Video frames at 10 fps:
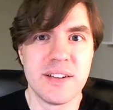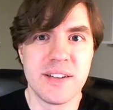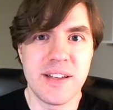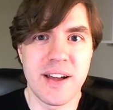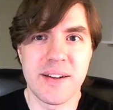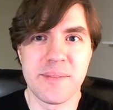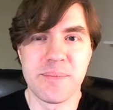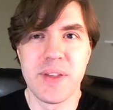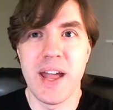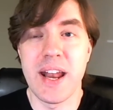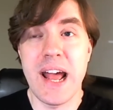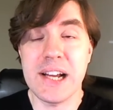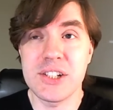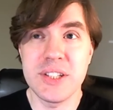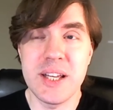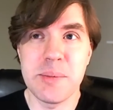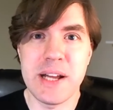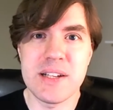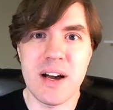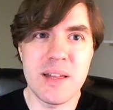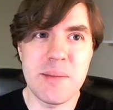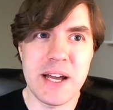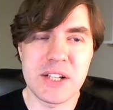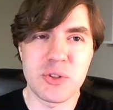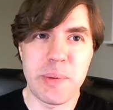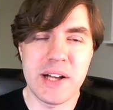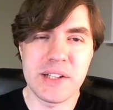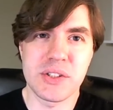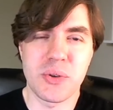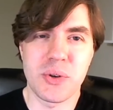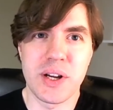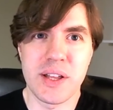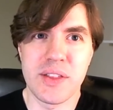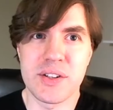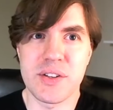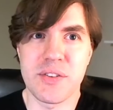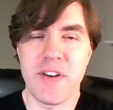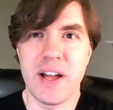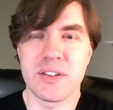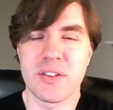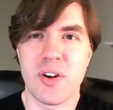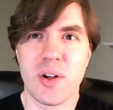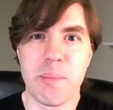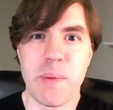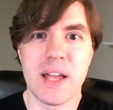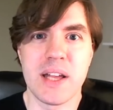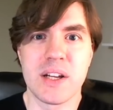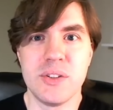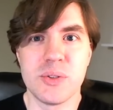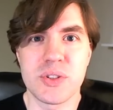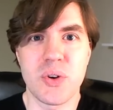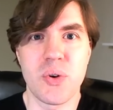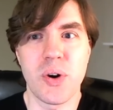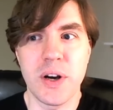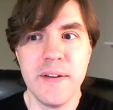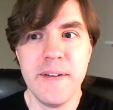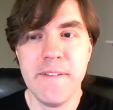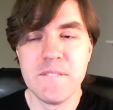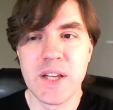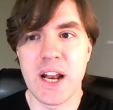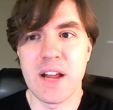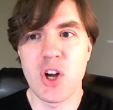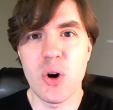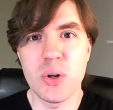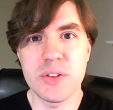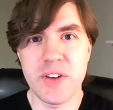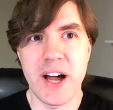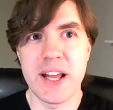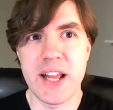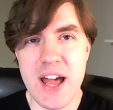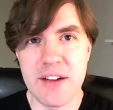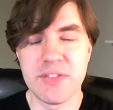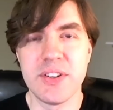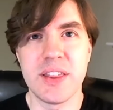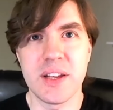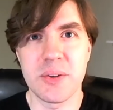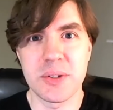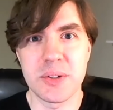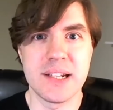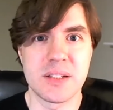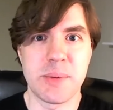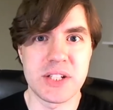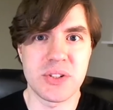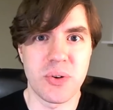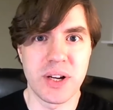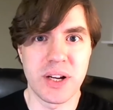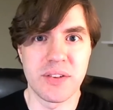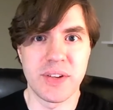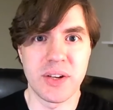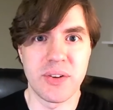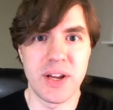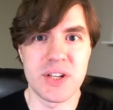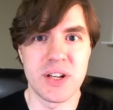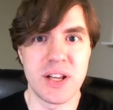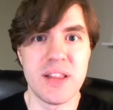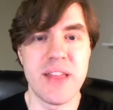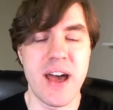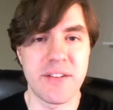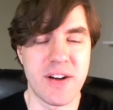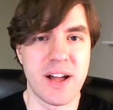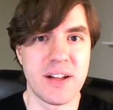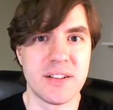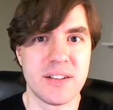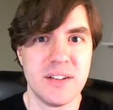yeah. And actually in my .emacs repository, there's a file called my GNU score. Yes. And I've codified everything related to my scoring configuration in that file